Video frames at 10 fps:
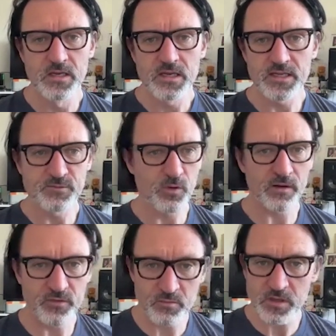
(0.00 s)
is one
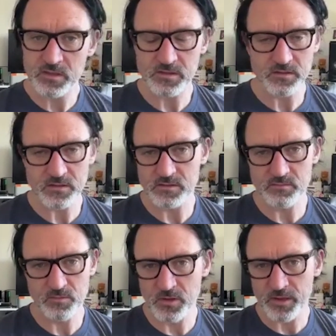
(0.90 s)
of them because it's
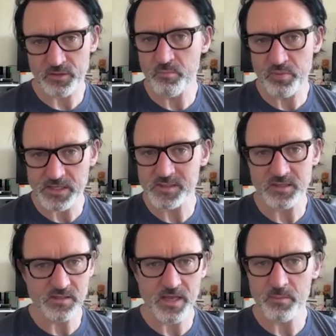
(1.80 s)
like the best
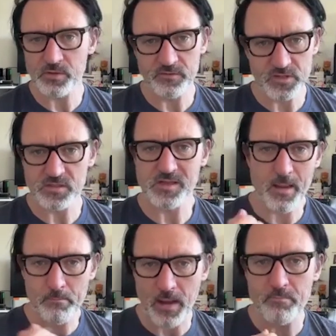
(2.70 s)
example of just that